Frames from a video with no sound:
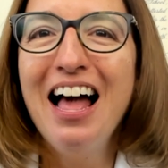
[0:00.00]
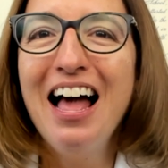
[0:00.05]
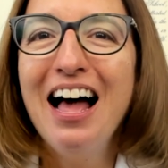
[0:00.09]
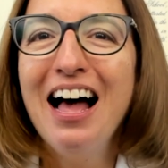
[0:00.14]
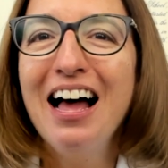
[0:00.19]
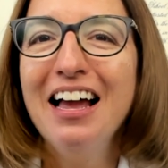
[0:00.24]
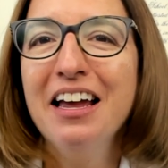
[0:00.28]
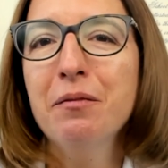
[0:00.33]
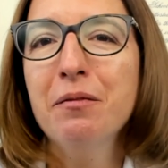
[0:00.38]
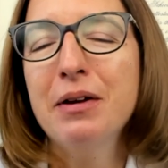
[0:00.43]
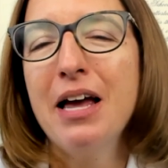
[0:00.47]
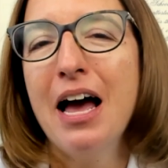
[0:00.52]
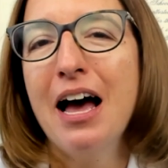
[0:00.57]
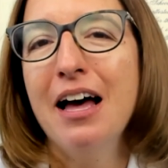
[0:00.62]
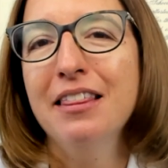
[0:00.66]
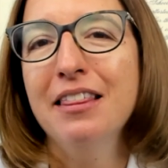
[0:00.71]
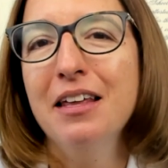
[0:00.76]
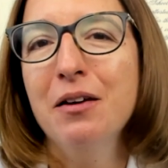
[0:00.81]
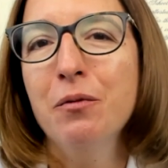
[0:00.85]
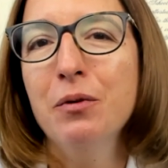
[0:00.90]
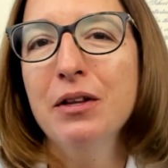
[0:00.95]
Hi, I'm
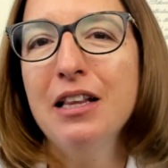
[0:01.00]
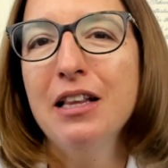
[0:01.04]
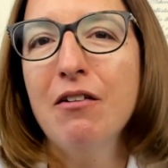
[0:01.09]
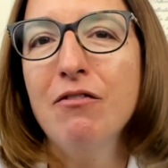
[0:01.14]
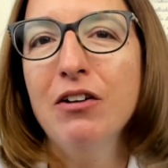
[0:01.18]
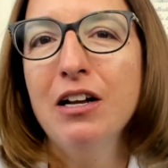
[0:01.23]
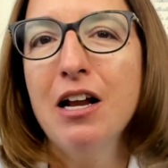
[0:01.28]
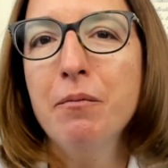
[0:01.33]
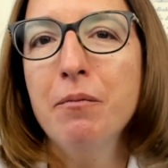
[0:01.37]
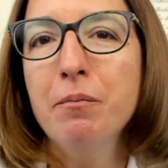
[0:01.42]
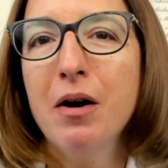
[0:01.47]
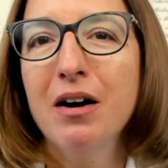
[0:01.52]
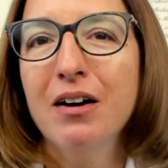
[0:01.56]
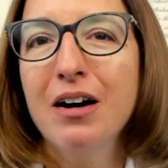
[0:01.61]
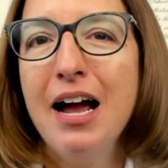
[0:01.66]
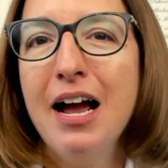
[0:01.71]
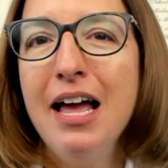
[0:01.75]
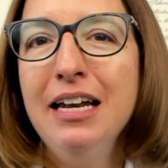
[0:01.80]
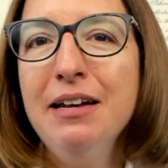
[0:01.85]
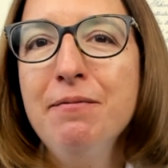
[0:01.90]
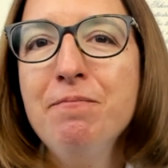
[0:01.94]
Kathy with Level Up
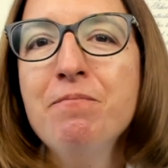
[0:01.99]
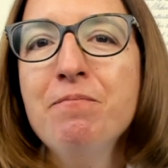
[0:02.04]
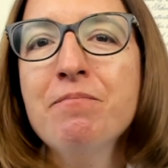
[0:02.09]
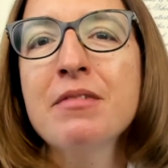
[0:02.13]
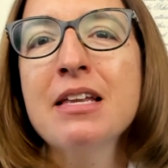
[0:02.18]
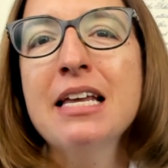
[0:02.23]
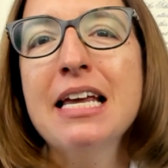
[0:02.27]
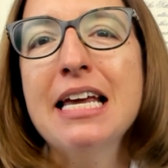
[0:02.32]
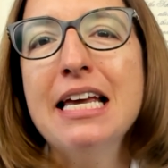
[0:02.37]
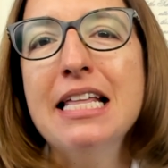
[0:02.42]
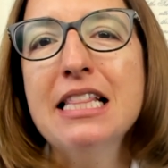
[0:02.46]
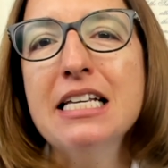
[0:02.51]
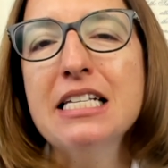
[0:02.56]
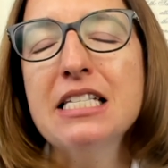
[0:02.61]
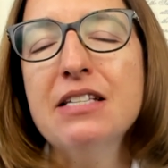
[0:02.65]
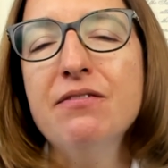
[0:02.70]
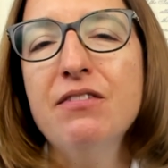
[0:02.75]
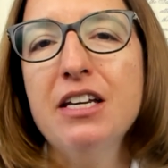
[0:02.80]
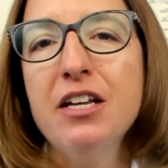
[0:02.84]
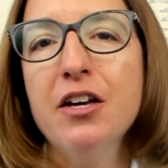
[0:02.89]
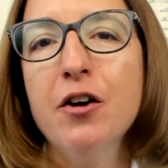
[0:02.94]
RN. In this
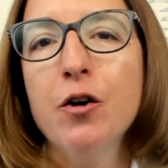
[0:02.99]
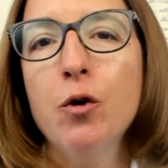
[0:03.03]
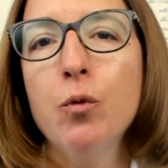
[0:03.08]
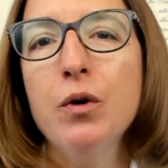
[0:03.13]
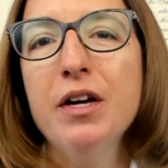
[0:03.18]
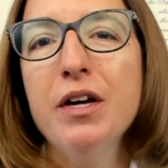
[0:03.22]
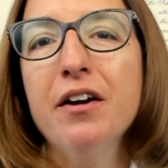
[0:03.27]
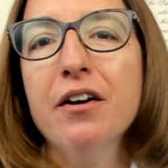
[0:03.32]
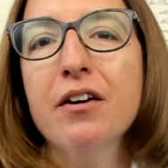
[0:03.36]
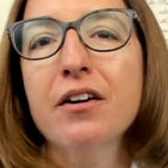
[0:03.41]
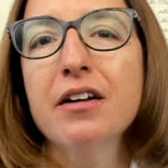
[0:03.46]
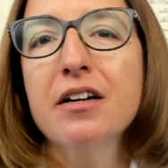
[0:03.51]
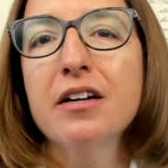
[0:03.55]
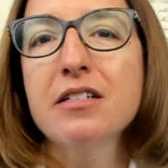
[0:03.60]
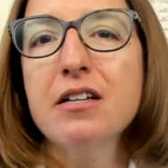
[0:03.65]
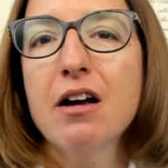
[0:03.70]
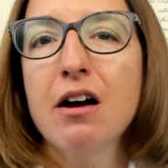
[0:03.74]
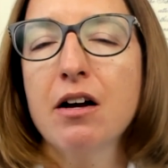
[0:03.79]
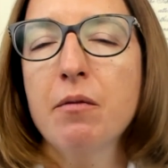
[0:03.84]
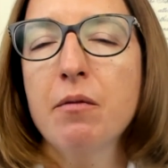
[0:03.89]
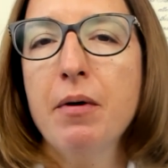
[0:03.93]
video, we are going to
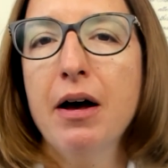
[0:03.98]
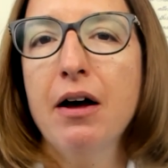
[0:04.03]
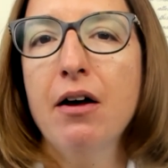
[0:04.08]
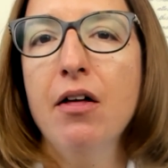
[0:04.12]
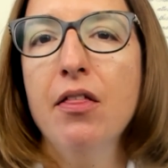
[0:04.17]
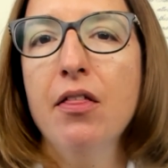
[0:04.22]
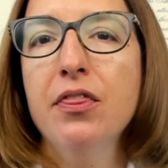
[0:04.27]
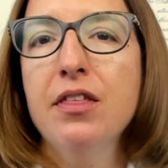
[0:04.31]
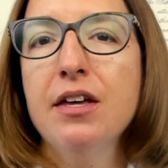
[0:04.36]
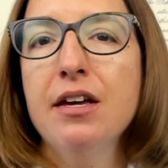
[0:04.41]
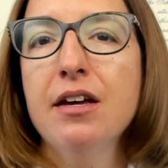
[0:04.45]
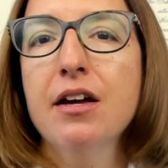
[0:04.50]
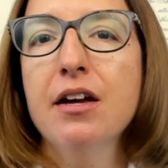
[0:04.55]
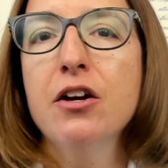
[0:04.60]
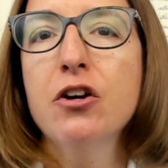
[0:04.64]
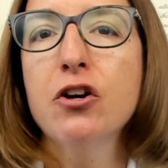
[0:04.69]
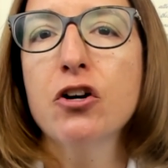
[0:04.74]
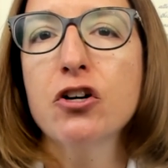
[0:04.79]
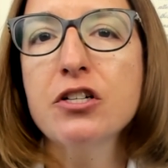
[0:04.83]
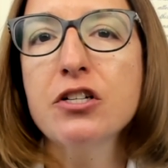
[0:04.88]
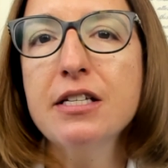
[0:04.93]
talk about the
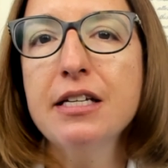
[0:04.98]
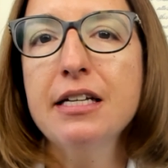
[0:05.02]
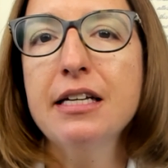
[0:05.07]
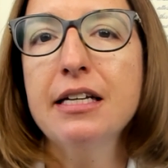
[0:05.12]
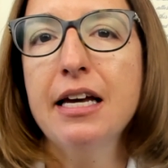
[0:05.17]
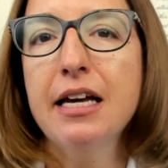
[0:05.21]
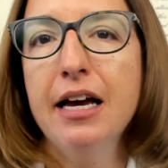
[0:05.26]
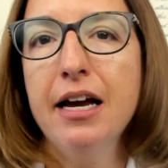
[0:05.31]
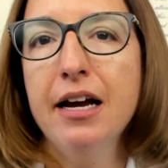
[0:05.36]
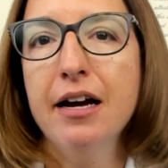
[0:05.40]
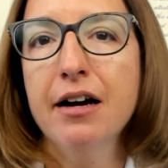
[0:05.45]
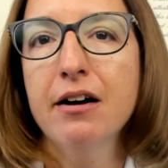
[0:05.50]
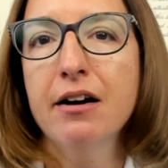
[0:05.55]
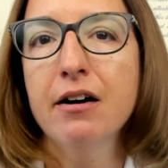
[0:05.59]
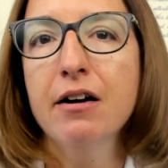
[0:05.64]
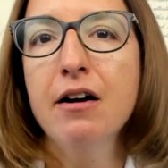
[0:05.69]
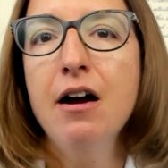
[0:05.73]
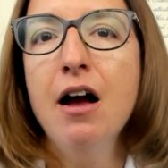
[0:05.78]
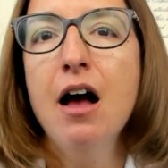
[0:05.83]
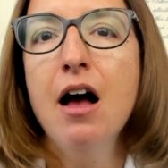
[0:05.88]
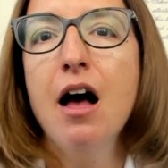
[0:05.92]
nursing
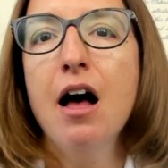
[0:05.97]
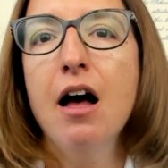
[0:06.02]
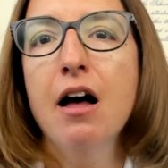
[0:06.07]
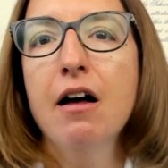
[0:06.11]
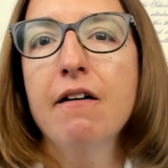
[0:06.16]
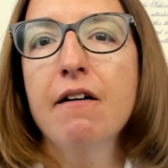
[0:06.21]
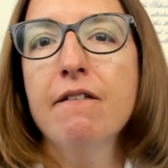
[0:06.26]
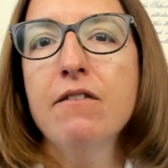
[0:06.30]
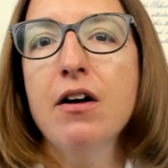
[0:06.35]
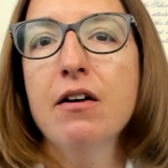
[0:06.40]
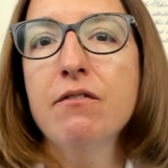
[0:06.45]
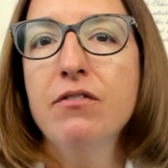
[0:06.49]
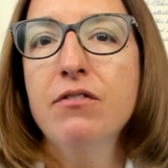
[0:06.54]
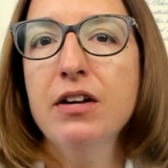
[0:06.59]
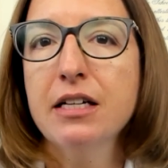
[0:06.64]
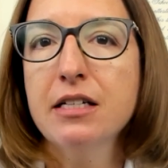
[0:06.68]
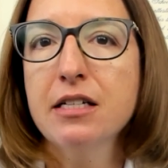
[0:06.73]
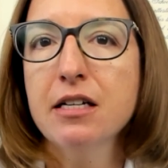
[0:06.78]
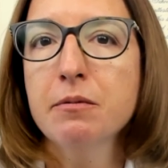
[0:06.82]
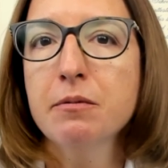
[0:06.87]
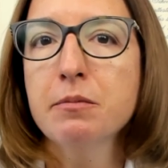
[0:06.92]
care of
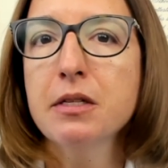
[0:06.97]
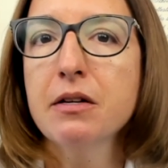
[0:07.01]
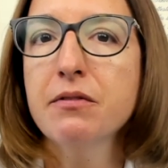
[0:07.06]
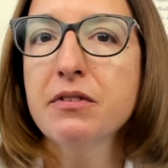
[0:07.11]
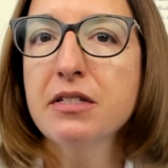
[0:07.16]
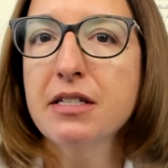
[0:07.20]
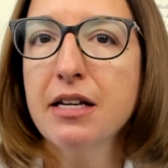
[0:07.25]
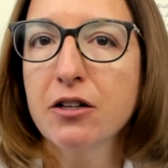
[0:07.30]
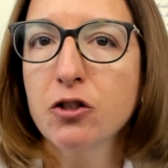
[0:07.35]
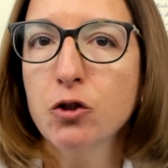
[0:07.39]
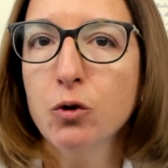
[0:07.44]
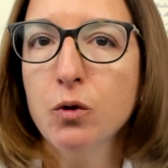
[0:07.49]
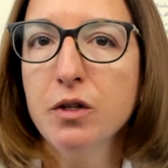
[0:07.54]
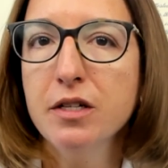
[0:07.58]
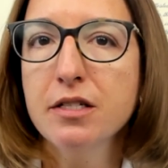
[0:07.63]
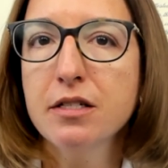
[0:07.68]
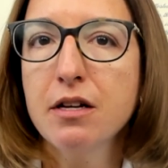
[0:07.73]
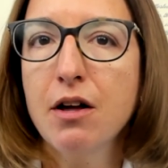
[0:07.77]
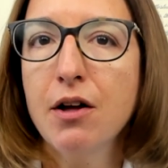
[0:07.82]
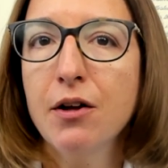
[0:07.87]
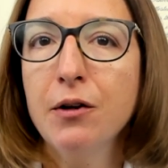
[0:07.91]
victims of sexual
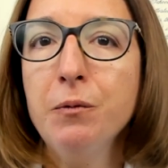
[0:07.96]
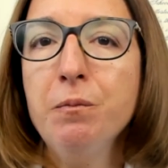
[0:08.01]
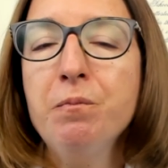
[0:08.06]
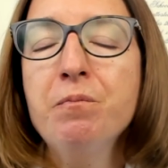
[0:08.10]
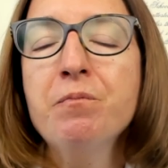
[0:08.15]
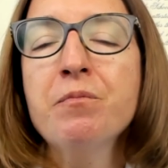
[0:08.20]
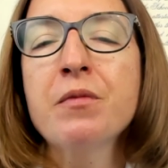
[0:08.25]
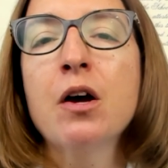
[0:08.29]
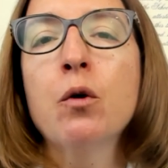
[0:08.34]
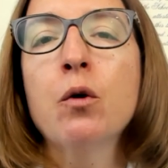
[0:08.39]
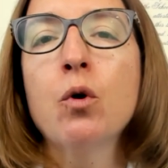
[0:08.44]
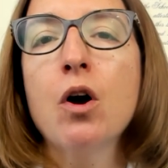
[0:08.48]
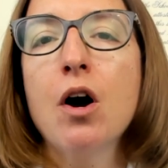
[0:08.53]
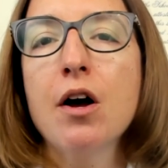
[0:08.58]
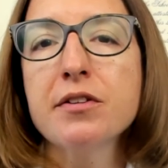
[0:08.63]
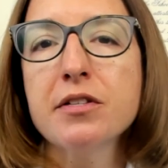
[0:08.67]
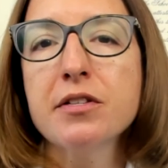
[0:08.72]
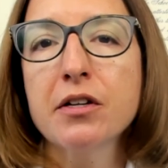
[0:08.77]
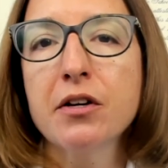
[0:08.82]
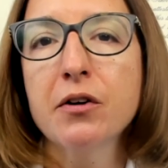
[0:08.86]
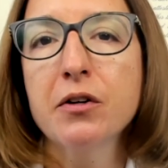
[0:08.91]
assault. We're
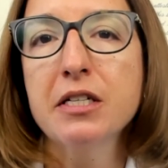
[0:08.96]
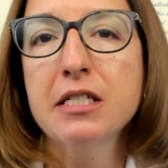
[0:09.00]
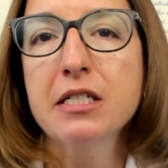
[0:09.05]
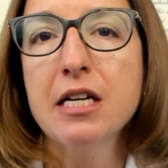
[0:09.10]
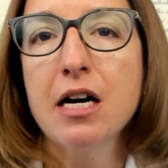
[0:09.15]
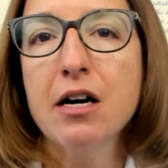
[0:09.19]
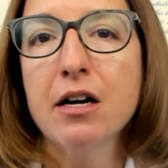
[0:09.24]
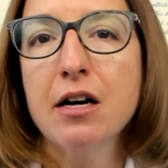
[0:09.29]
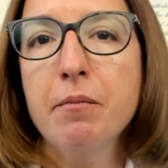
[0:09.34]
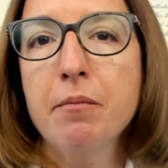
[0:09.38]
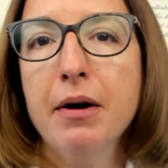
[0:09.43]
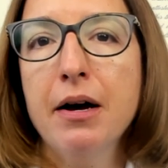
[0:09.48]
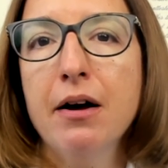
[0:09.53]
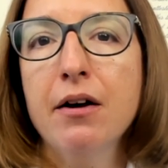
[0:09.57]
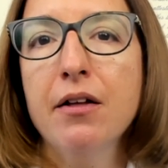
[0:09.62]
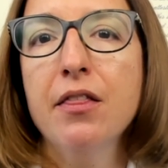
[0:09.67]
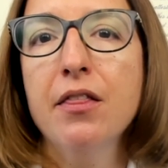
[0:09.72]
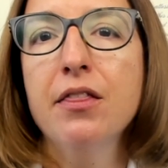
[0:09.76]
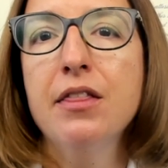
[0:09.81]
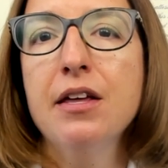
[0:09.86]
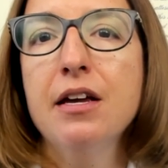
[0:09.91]
also going to talk
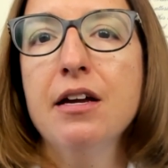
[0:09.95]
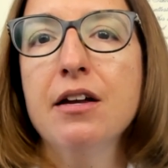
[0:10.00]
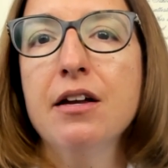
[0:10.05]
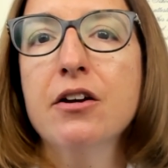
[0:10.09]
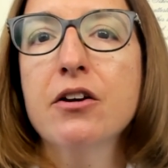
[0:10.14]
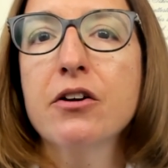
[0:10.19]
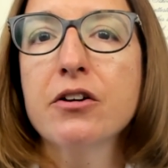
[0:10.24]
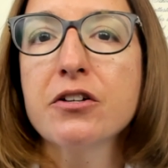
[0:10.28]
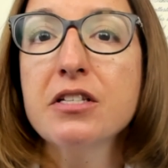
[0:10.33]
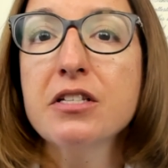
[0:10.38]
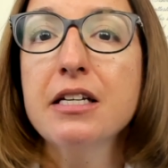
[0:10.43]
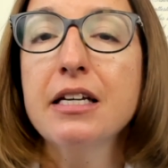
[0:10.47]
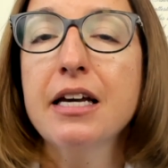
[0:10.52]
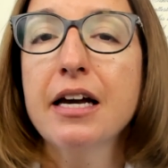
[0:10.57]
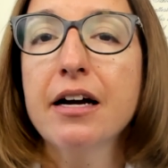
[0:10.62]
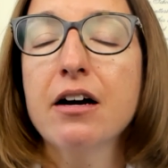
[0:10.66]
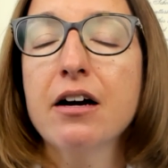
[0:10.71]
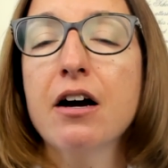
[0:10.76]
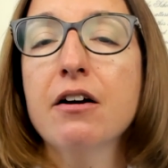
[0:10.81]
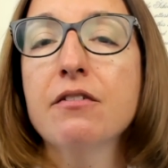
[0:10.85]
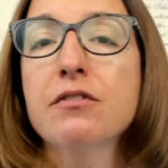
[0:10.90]
about the nursing
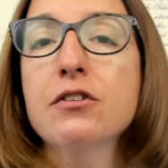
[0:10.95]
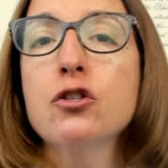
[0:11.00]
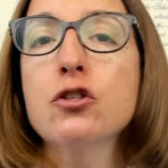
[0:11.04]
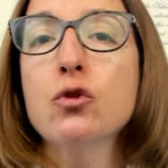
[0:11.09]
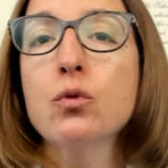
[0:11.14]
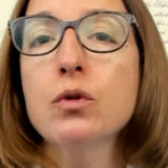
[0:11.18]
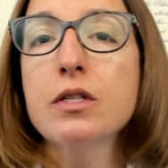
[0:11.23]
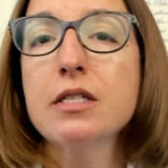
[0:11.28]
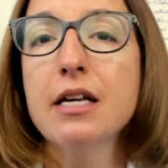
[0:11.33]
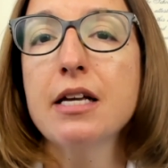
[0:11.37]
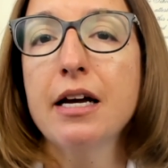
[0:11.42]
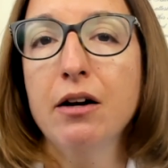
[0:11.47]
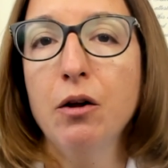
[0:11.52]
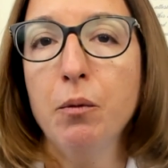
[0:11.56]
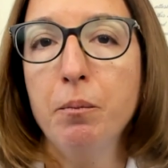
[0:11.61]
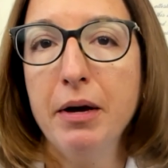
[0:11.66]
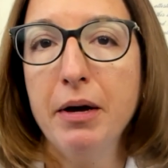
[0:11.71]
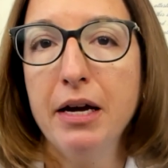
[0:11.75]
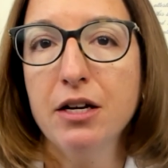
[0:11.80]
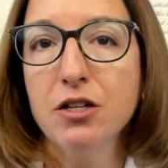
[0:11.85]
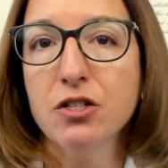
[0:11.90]
care of suicidal
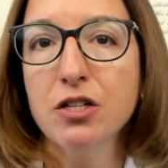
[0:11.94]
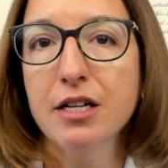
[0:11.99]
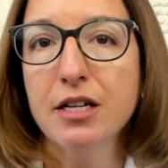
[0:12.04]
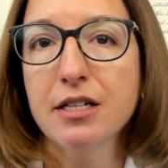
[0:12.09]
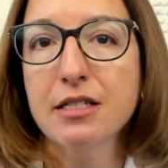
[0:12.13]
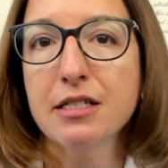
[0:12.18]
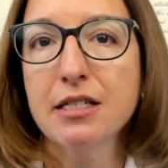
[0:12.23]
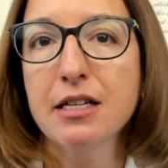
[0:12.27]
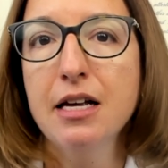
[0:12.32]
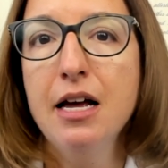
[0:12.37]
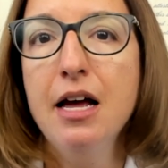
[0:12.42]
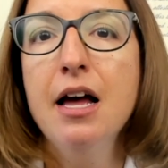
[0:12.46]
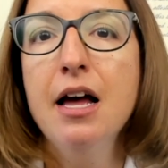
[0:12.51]
patients.